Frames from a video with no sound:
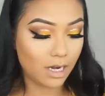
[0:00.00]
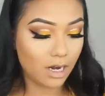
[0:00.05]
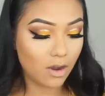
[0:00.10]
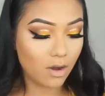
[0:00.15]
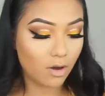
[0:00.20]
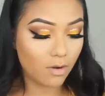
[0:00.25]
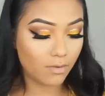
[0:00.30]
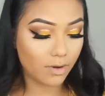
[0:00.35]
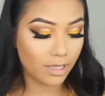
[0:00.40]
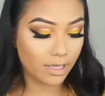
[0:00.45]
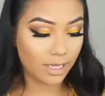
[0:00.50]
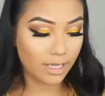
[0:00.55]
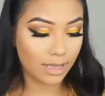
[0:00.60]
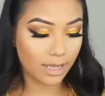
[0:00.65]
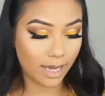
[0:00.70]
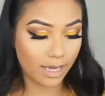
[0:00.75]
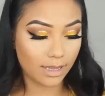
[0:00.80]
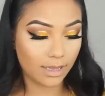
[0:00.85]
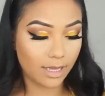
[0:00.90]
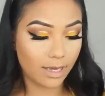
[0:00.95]
gonna go really
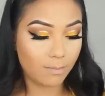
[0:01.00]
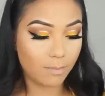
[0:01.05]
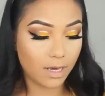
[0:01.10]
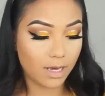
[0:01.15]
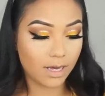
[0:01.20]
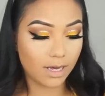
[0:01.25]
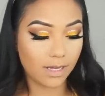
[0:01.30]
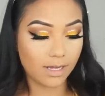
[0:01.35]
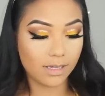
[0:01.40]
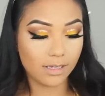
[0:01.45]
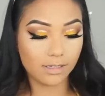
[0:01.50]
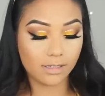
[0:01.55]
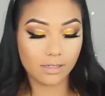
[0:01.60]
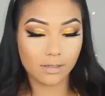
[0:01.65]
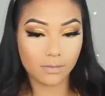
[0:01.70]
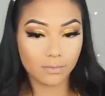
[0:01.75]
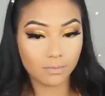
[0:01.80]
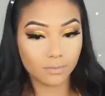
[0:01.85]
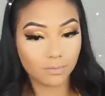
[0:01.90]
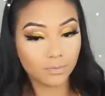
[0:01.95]
lightly because
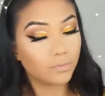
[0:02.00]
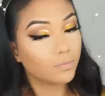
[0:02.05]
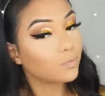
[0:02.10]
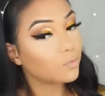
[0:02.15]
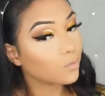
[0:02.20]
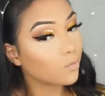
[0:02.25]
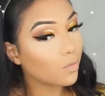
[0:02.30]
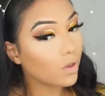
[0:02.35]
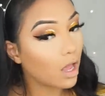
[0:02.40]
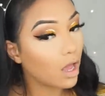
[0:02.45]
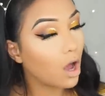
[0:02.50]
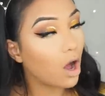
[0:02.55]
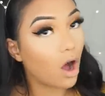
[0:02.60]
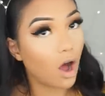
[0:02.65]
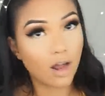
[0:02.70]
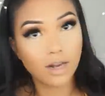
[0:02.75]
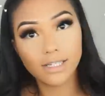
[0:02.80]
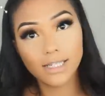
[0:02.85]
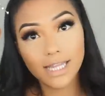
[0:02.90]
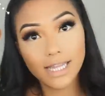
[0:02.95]

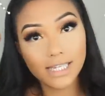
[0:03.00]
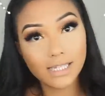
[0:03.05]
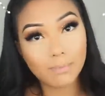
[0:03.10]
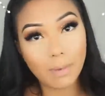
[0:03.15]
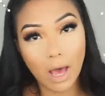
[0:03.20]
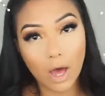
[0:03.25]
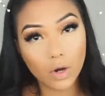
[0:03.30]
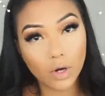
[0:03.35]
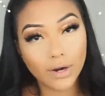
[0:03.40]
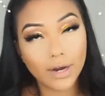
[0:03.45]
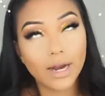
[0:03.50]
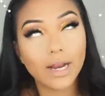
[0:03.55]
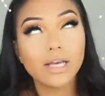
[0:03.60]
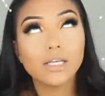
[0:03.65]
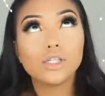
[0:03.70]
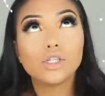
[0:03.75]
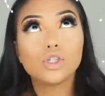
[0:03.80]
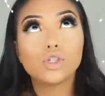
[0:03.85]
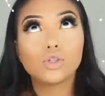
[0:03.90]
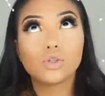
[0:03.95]
honestly this powder
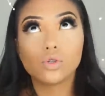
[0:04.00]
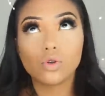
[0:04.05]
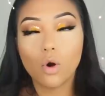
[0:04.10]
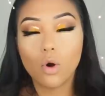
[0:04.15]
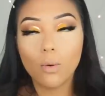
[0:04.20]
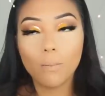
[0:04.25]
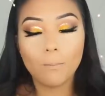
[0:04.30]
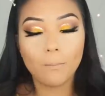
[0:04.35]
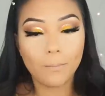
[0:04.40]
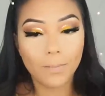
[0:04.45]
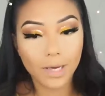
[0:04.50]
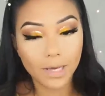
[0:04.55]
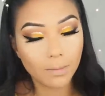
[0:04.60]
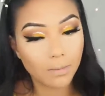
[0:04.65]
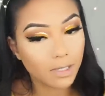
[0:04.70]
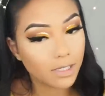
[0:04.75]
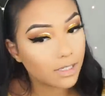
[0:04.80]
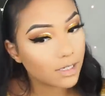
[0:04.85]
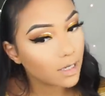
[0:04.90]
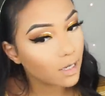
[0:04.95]
is so
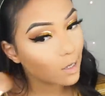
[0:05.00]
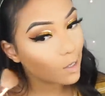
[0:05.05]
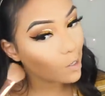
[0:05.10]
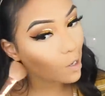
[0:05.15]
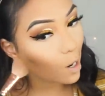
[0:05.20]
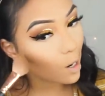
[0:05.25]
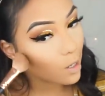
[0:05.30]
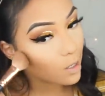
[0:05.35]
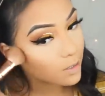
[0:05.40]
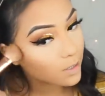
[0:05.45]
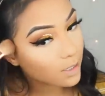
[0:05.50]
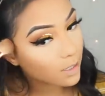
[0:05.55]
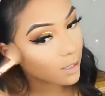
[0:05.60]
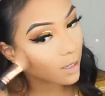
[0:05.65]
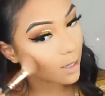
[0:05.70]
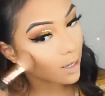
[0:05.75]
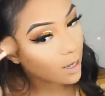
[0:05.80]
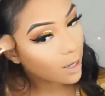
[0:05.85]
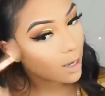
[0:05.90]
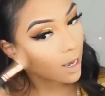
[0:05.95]
pigmented and it's
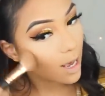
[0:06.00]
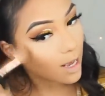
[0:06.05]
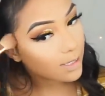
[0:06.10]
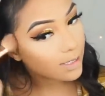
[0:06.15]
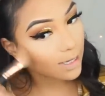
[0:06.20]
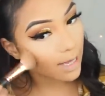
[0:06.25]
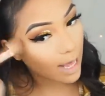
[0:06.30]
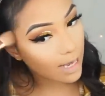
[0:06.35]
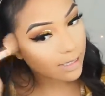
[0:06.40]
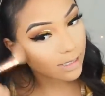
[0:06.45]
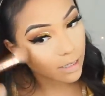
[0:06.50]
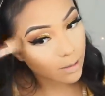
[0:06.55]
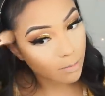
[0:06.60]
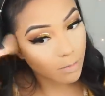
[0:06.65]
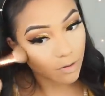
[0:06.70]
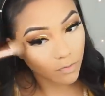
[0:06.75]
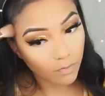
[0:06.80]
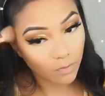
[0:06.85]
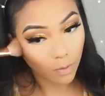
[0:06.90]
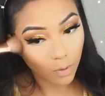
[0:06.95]
has lasted
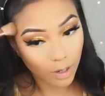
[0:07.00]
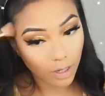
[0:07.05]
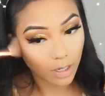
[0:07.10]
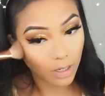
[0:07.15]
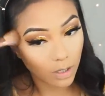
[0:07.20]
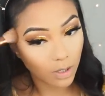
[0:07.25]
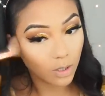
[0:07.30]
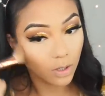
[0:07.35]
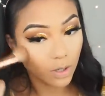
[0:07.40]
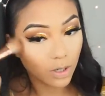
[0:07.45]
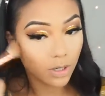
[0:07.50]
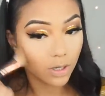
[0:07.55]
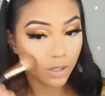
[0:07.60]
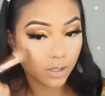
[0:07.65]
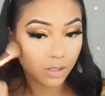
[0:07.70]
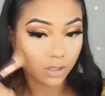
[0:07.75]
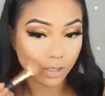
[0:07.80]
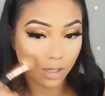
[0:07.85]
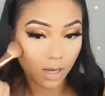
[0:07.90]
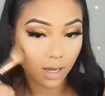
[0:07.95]
me for
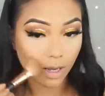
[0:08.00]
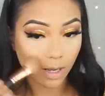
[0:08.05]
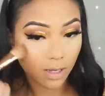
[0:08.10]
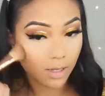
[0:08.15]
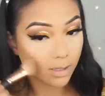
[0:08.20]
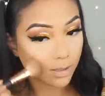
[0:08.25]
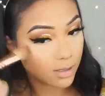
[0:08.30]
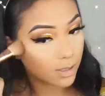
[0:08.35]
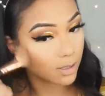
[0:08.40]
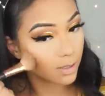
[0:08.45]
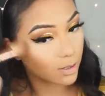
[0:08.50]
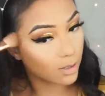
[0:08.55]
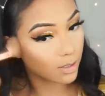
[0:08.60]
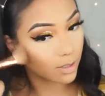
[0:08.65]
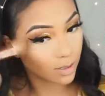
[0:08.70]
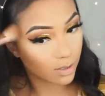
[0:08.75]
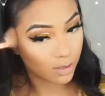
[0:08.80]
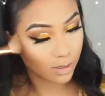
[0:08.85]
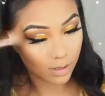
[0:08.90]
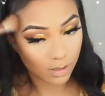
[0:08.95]
years guys,
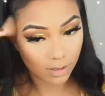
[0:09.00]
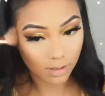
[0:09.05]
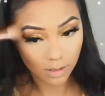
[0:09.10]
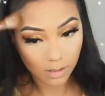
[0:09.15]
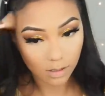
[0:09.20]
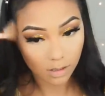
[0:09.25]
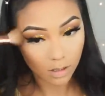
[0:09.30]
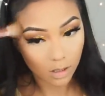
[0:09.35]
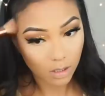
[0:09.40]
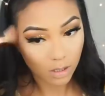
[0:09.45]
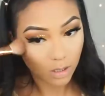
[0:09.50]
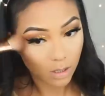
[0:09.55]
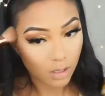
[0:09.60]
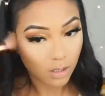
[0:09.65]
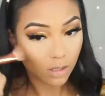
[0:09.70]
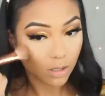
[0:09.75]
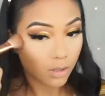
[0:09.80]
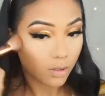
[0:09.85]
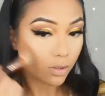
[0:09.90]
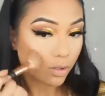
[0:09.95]
years.
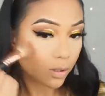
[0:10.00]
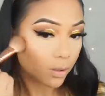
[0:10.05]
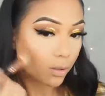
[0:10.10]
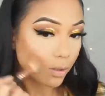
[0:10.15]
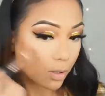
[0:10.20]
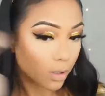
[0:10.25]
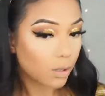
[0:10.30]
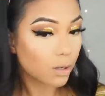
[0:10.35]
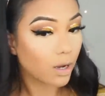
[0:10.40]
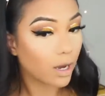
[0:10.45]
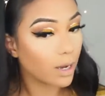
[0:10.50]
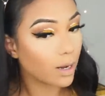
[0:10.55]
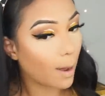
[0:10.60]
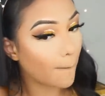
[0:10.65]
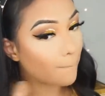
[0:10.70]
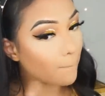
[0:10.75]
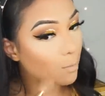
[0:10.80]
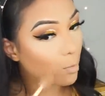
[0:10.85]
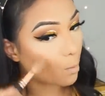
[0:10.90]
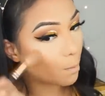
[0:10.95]
And
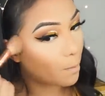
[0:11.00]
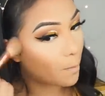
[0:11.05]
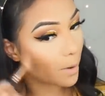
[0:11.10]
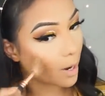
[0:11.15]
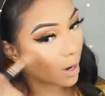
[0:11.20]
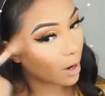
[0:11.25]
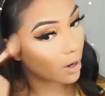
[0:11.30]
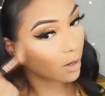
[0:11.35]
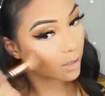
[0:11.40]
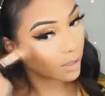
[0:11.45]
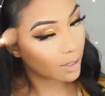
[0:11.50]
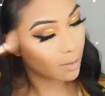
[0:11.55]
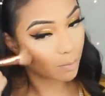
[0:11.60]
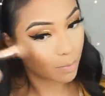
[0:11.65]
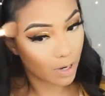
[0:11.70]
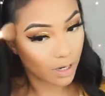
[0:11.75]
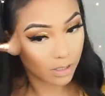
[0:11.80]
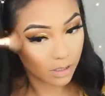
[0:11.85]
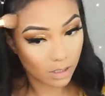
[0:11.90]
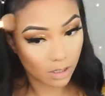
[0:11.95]
I'm barely
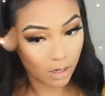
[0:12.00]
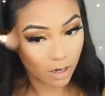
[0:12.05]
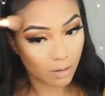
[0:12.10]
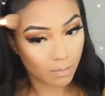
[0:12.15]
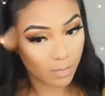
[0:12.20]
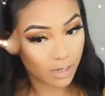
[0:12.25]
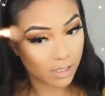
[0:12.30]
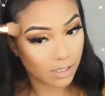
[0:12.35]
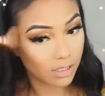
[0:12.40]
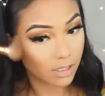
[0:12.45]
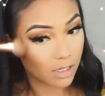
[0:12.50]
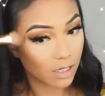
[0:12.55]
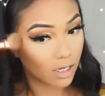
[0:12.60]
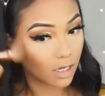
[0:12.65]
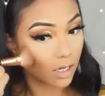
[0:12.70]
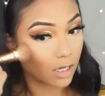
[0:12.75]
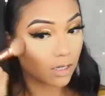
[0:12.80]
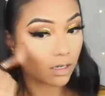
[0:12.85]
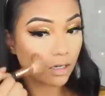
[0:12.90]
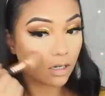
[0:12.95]
pressing on my
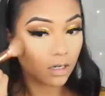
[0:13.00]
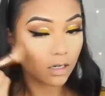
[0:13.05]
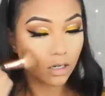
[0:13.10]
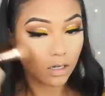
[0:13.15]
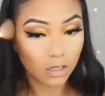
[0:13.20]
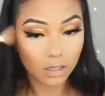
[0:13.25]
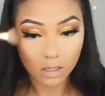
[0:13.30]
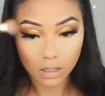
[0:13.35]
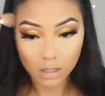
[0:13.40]
skin.